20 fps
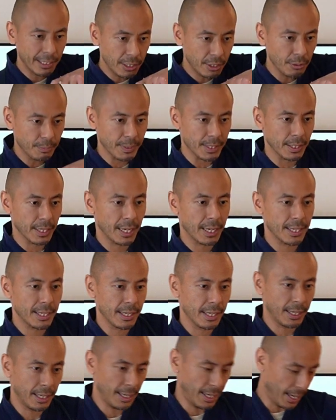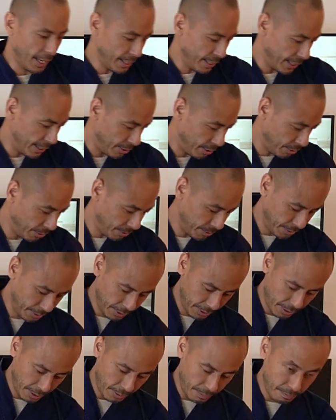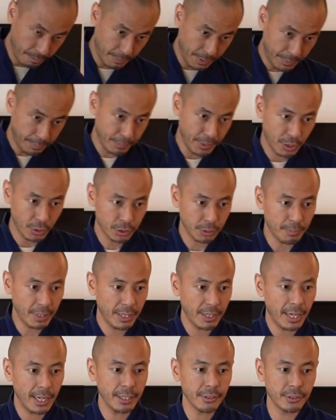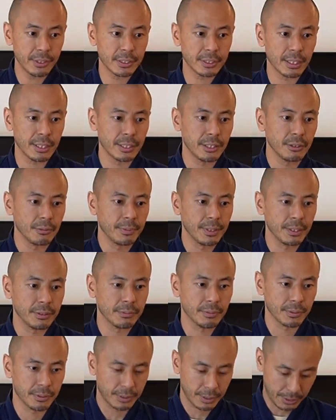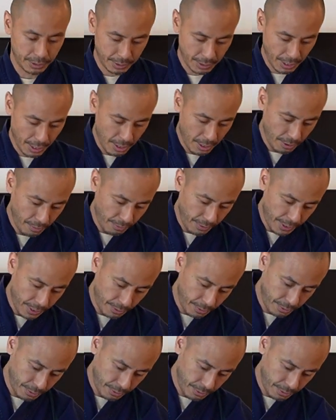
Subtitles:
little bit I added because my hand is a little bit more ill.